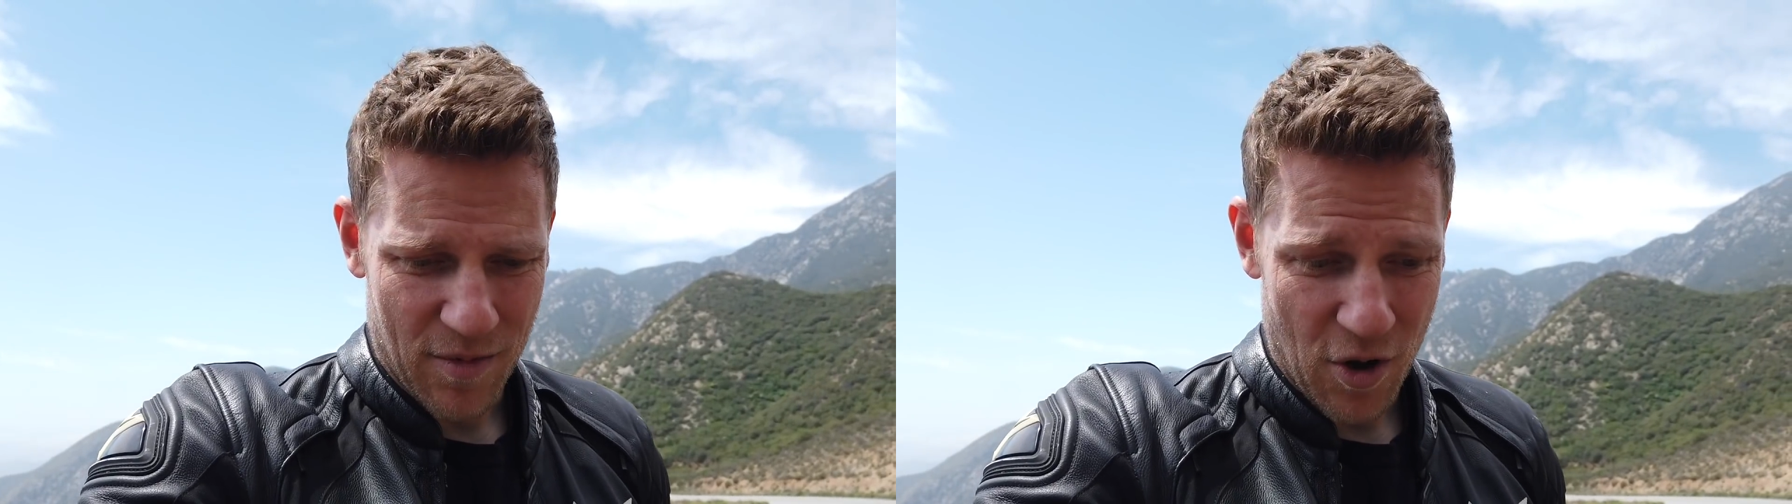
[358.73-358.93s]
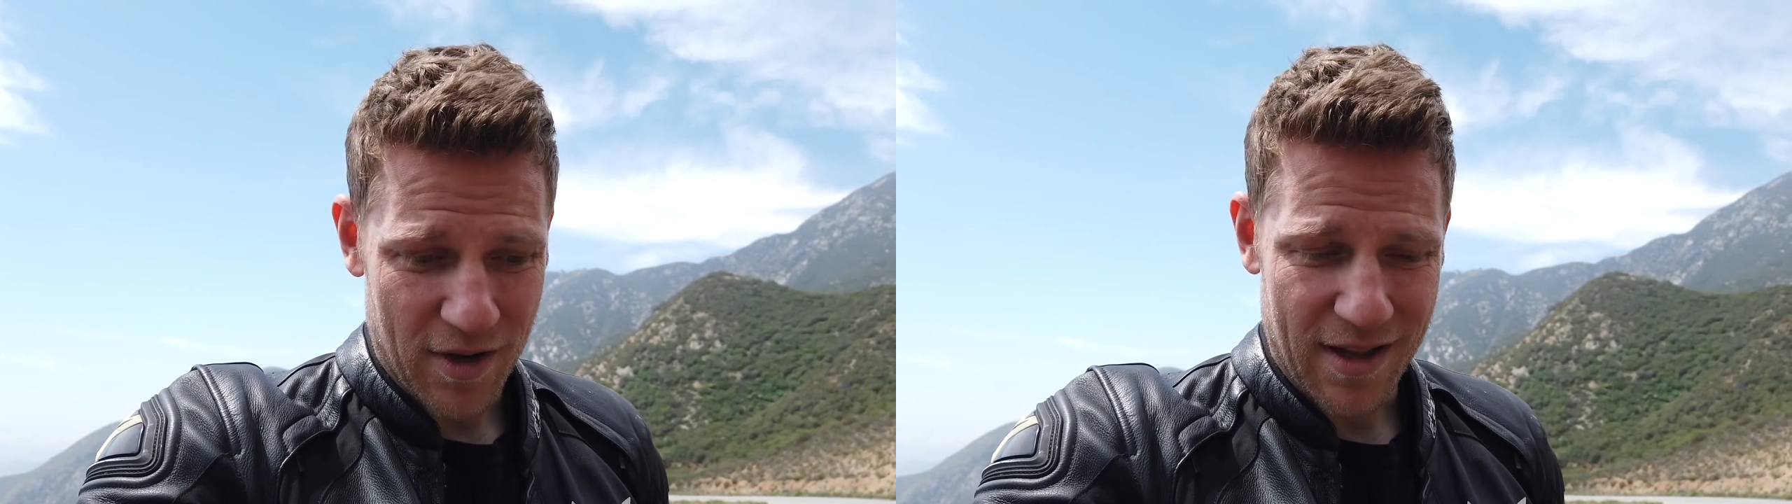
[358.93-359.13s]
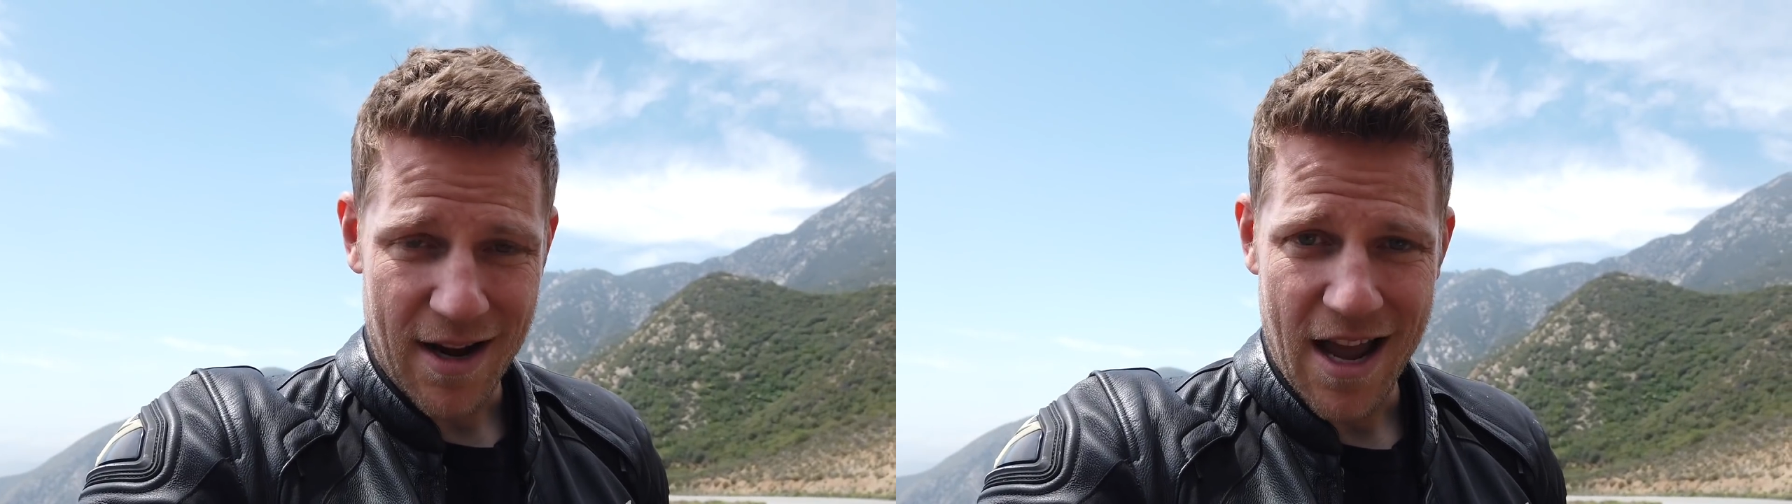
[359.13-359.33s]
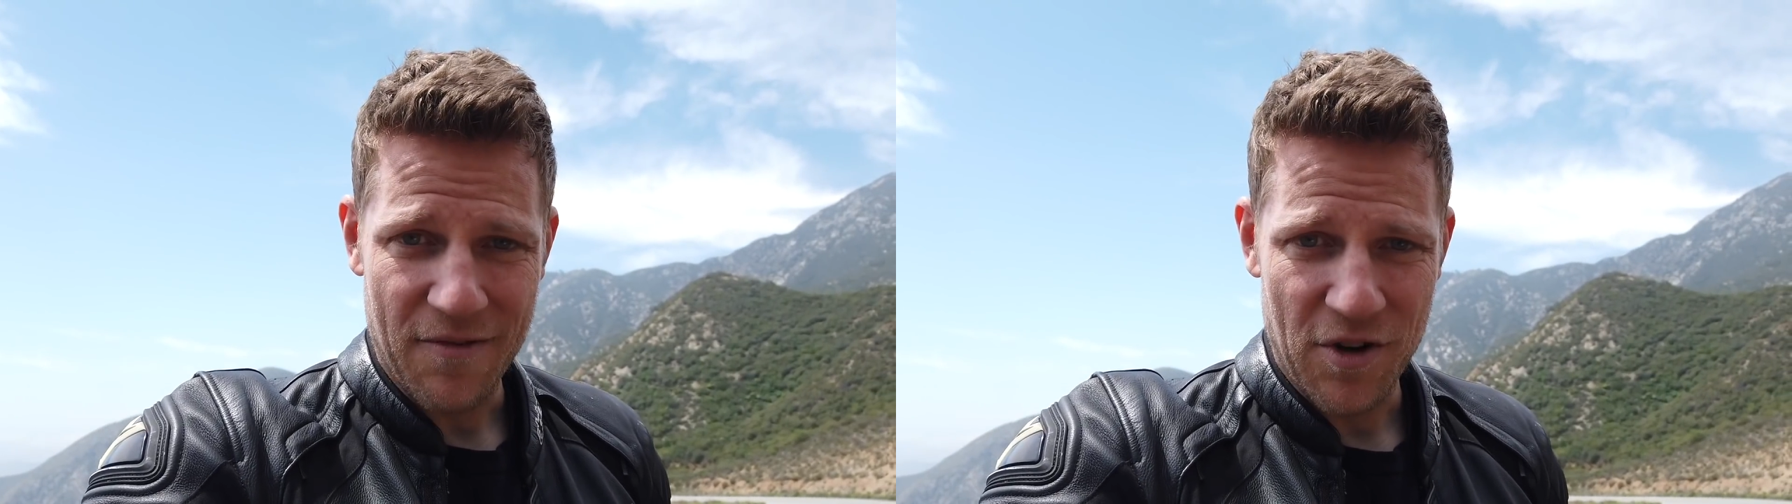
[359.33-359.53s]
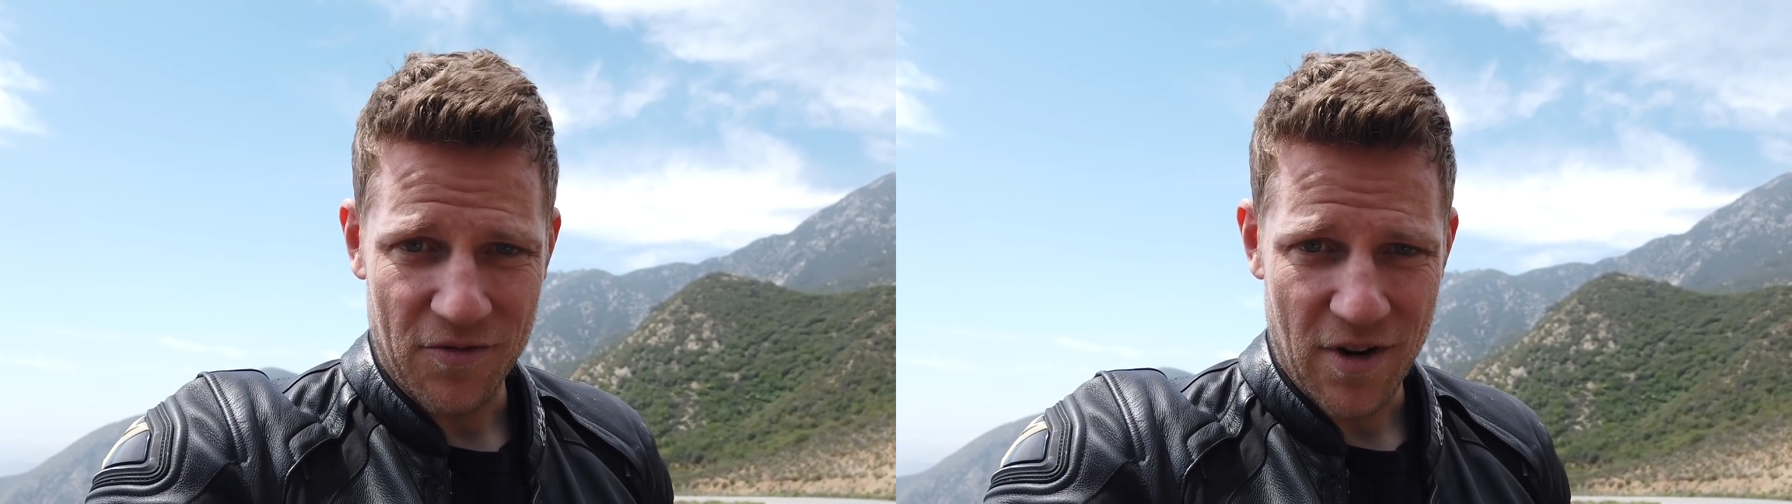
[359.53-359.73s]
noting that I have
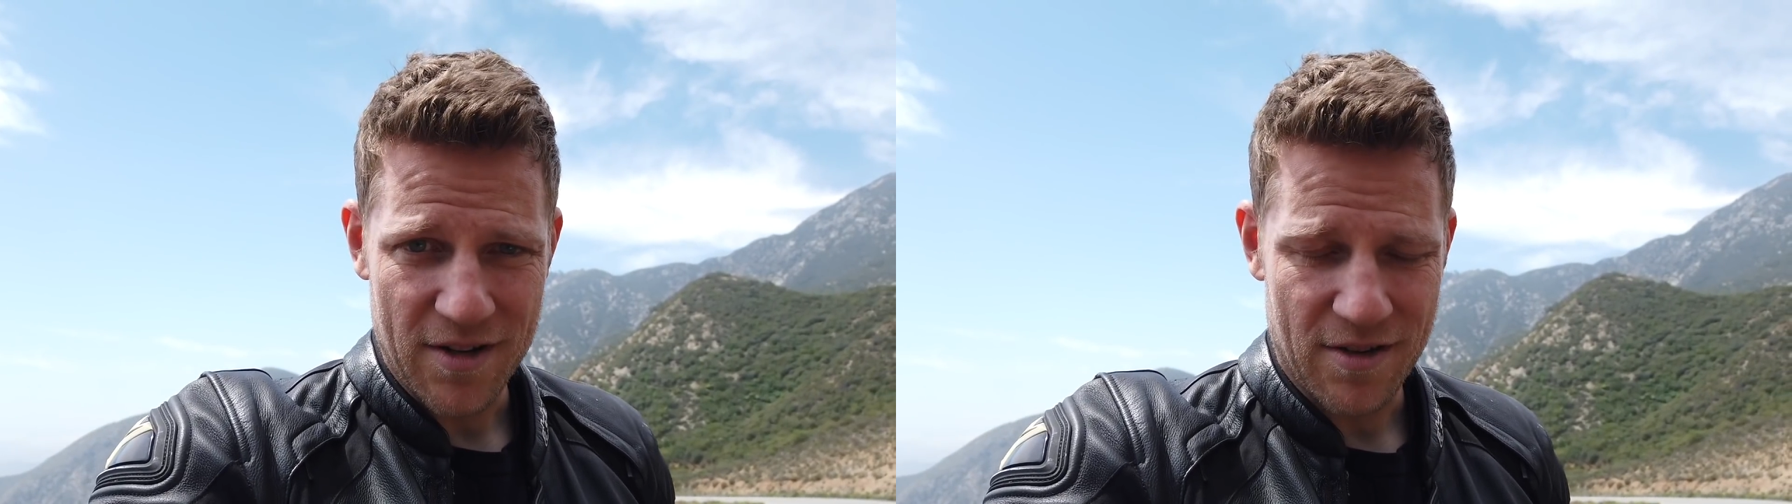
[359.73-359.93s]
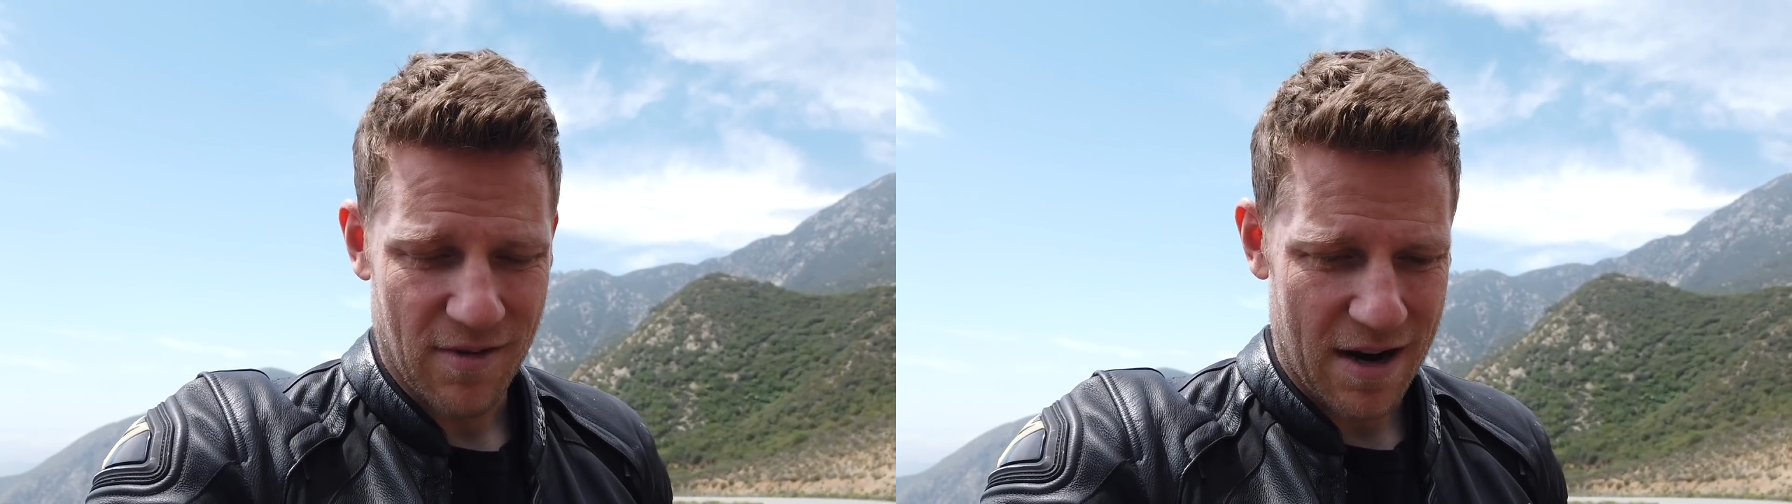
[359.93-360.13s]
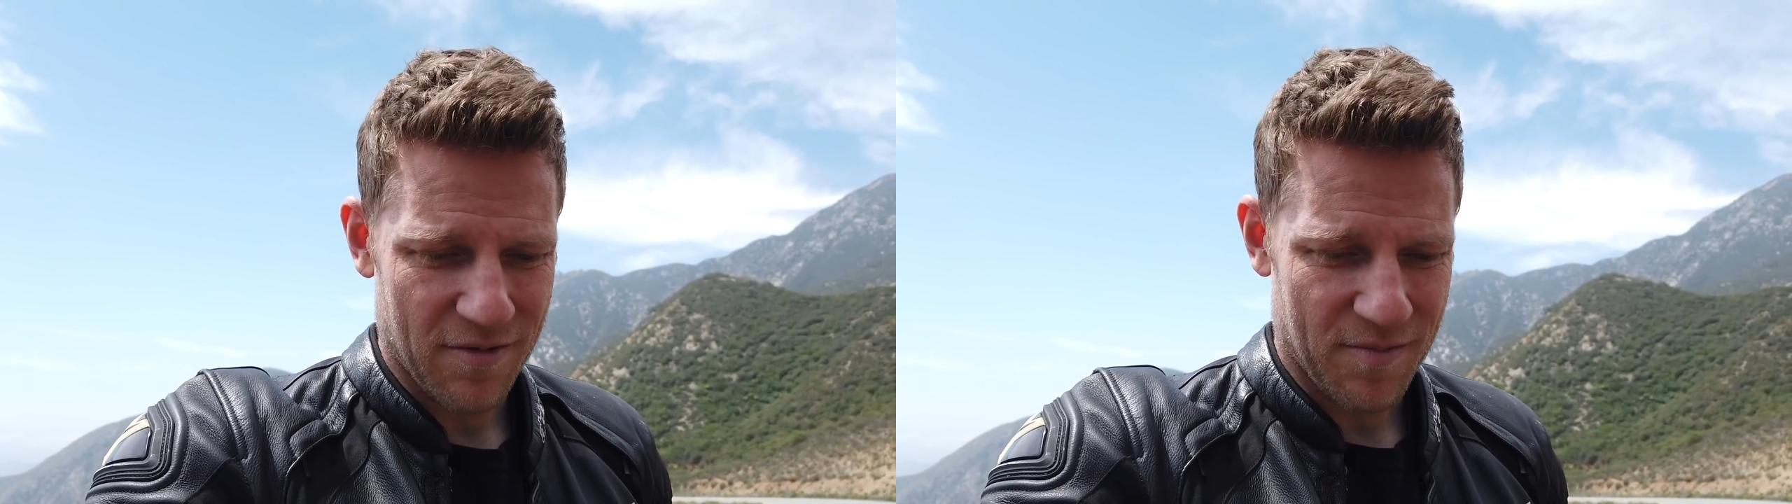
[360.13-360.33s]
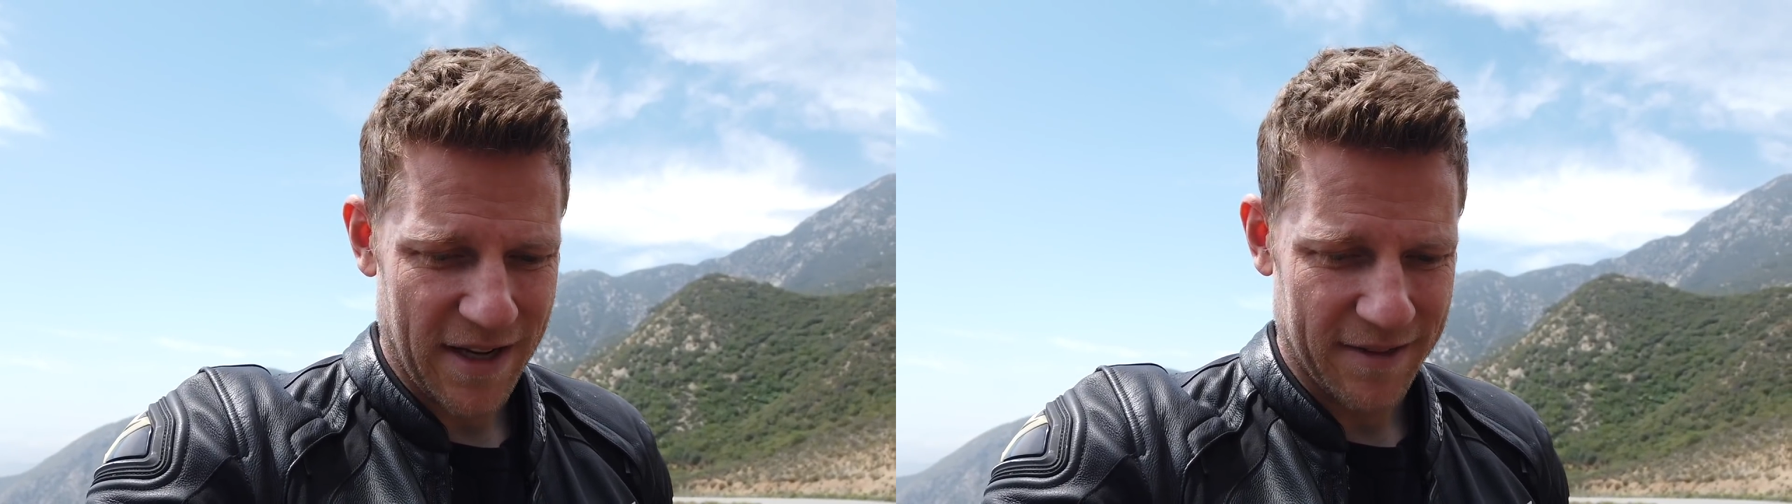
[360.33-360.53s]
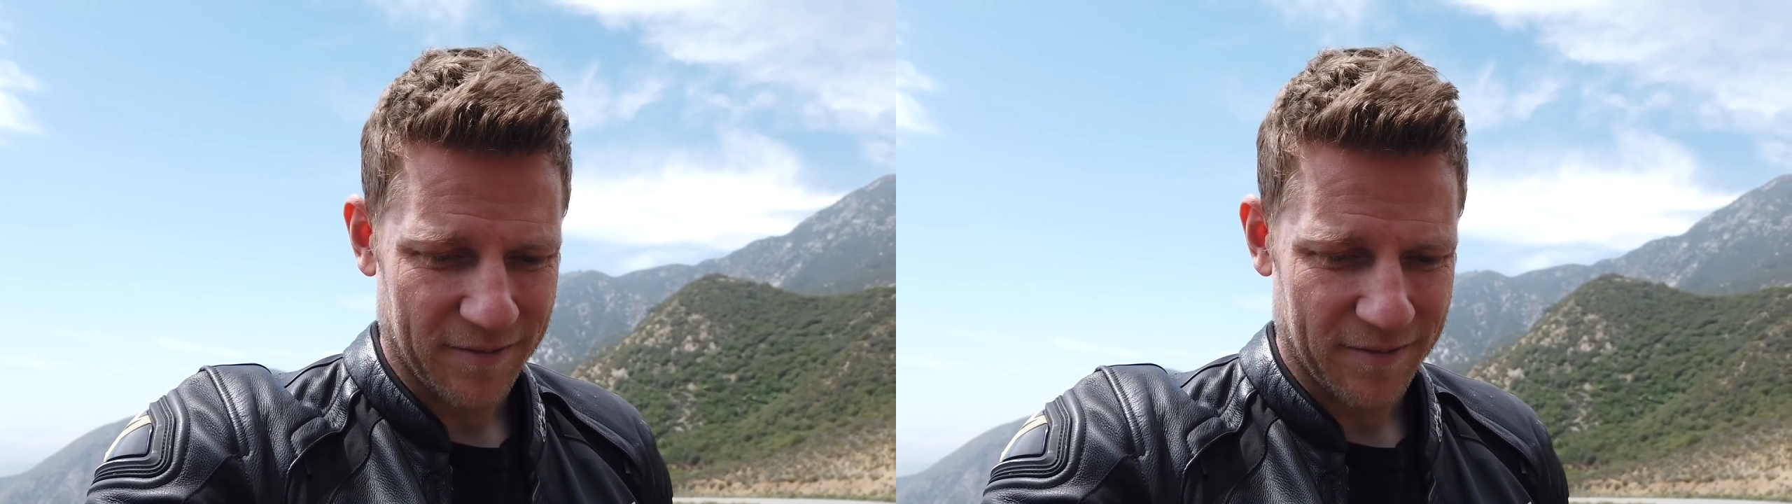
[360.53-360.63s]
no friends to ride with me.